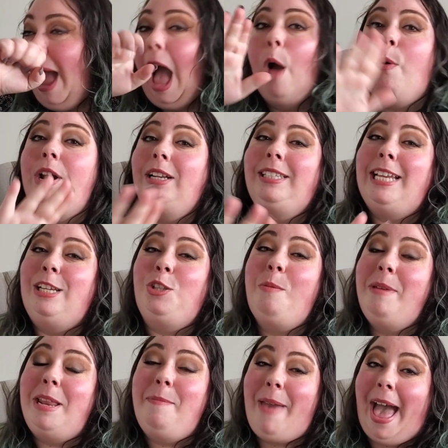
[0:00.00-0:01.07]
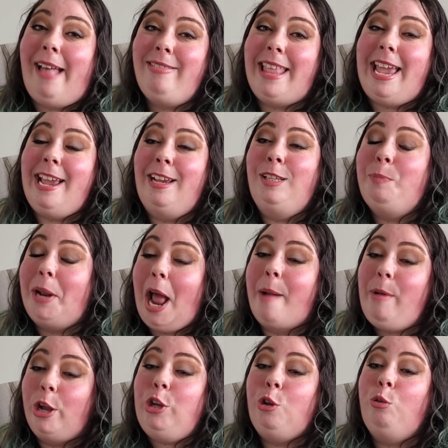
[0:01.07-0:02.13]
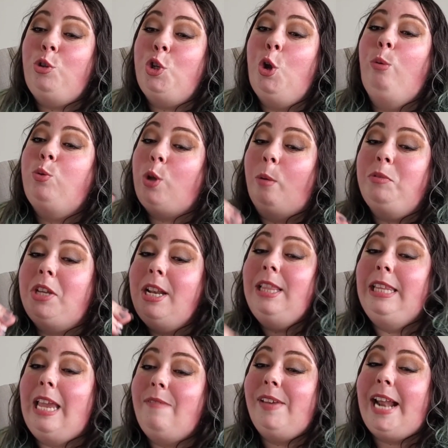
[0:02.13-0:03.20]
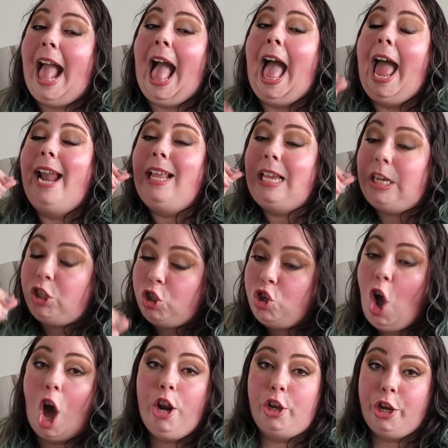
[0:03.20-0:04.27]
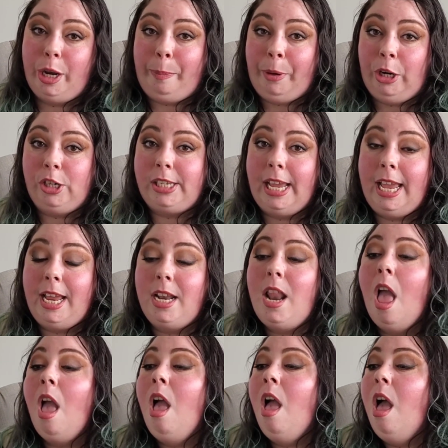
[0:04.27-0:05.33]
I want to say so many bad things, but I'm on YouTube, so I'm just going to leave it at he's not a good person.